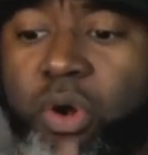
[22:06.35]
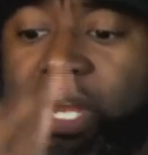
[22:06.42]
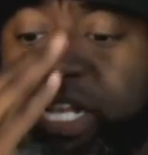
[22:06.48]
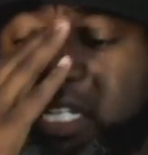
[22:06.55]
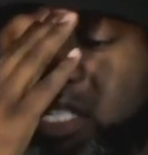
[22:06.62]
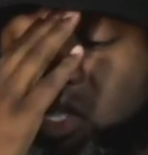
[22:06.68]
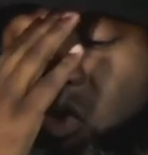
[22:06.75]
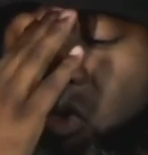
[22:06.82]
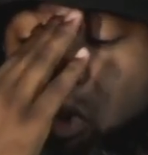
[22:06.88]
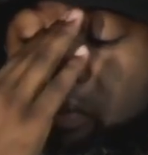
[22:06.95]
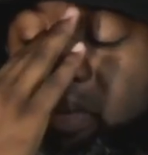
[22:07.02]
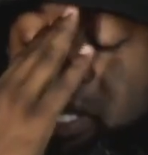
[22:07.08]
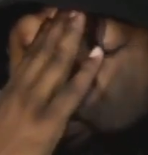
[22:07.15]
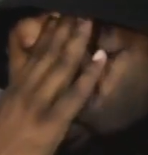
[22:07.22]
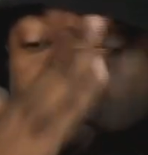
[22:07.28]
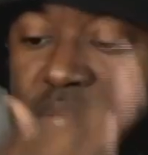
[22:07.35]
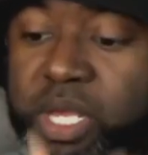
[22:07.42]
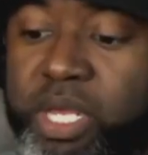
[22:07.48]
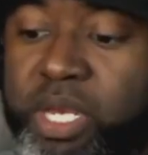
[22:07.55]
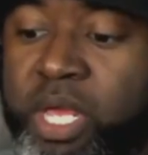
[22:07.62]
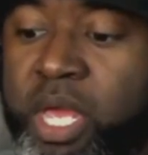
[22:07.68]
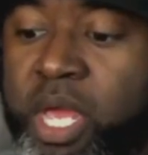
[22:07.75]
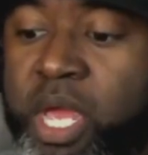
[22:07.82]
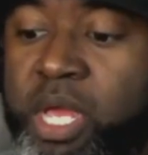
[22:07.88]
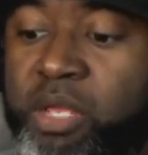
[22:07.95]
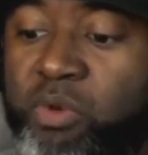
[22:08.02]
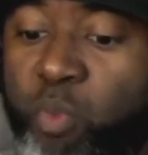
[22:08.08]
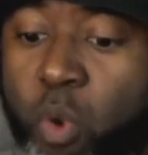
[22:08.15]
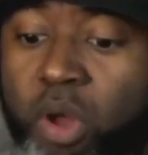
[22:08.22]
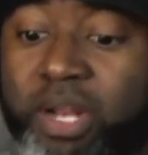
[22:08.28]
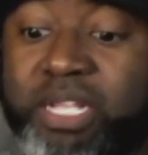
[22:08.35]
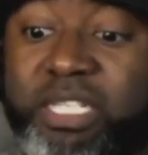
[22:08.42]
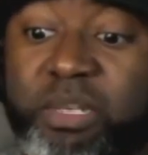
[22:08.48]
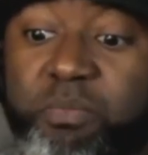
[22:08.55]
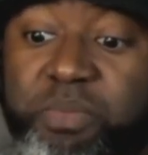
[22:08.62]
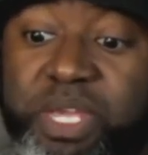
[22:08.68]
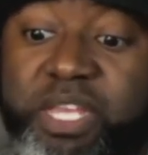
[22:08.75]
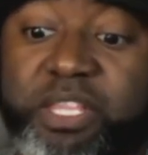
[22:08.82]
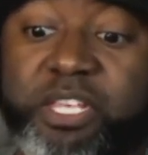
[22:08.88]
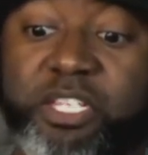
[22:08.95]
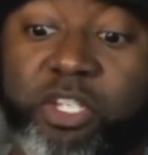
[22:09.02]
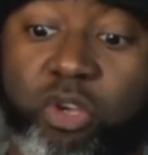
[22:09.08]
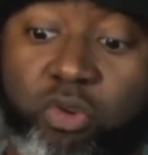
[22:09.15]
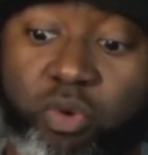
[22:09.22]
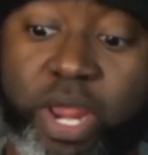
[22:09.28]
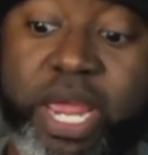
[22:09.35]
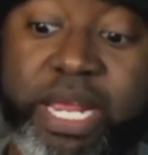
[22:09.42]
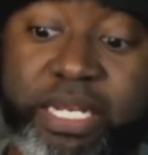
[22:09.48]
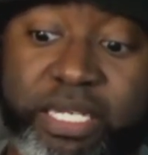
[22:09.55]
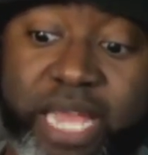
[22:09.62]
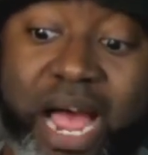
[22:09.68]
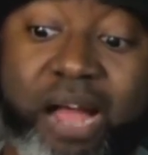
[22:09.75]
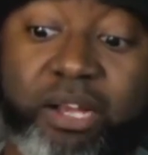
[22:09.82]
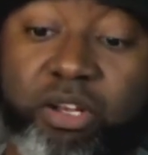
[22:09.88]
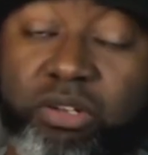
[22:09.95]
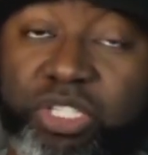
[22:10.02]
He's torn between wanting to be this great doctor,